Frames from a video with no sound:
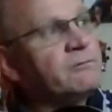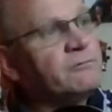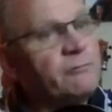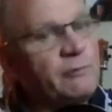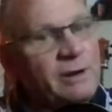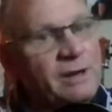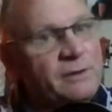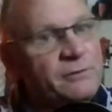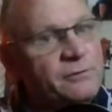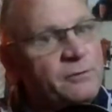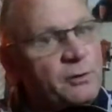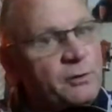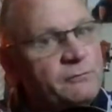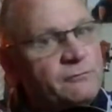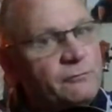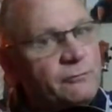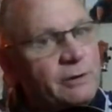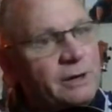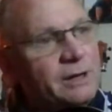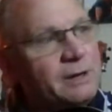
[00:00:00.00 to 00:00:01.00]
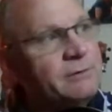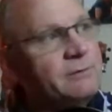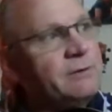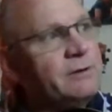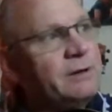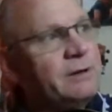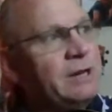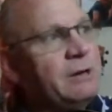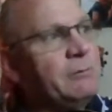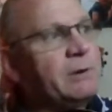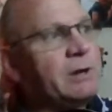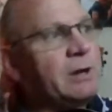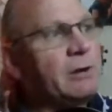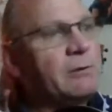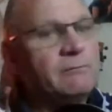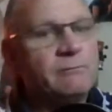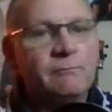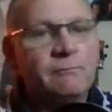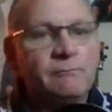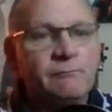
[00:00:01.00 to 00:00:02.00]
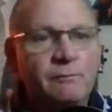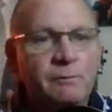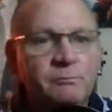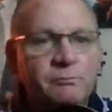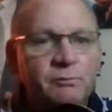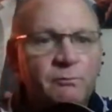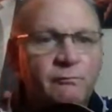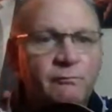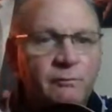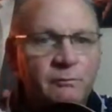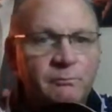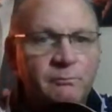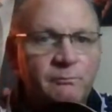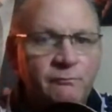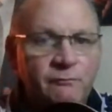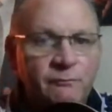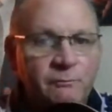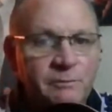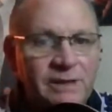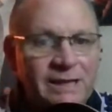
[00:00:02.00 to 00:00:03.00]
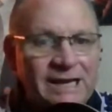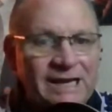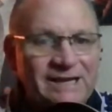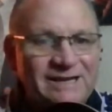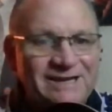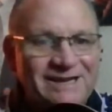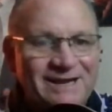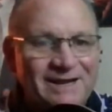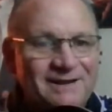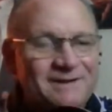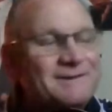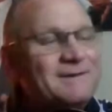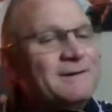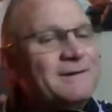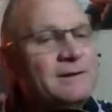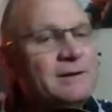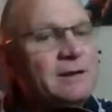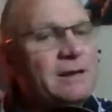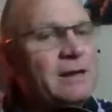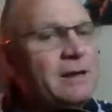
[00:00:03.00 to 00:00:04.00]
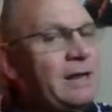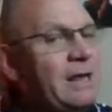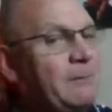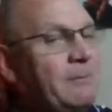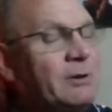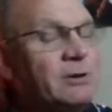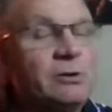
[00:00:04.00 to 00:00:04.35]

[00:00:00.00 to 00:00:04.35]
fret, 3rd fret. Here we go. From beginning to end. Am I